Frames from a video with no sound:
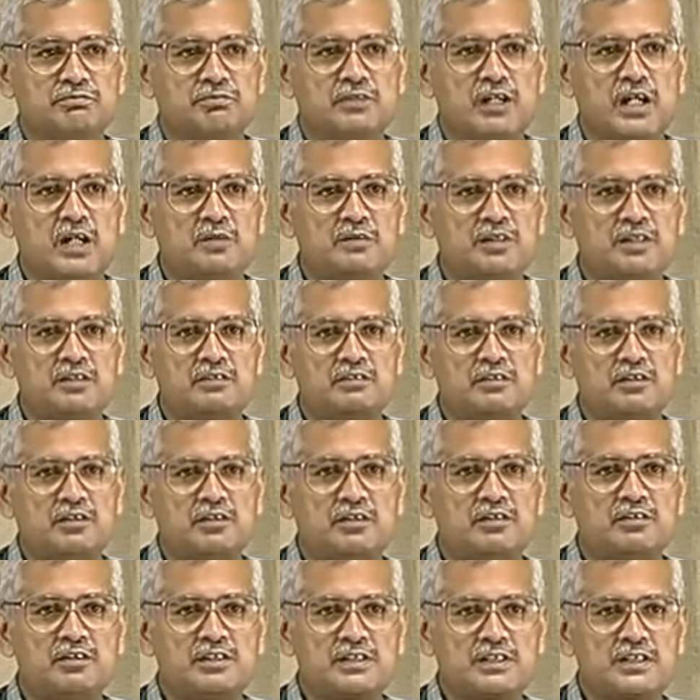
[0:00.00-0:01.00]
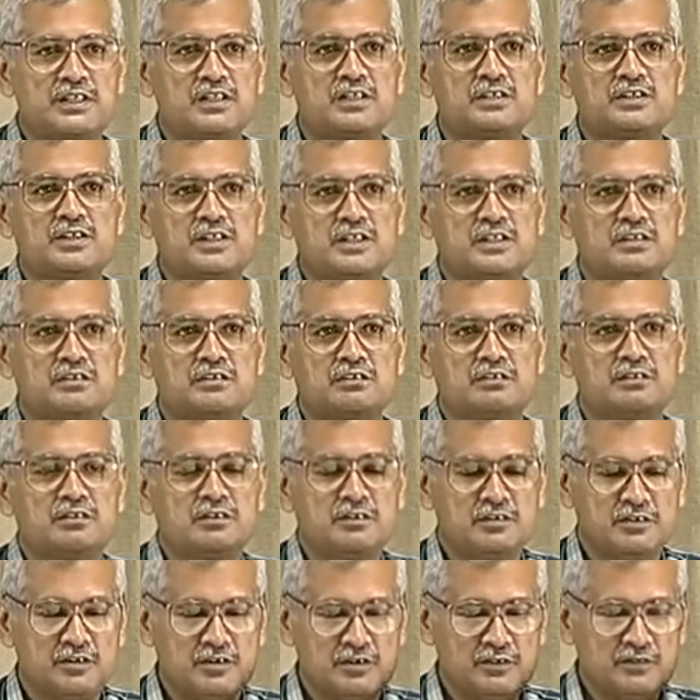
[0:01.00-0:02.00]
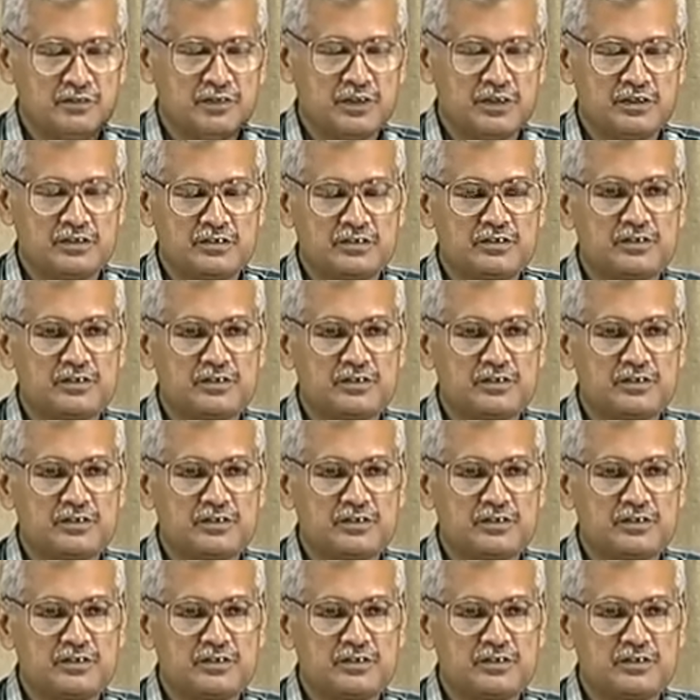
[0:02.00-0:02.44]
I mean, researching with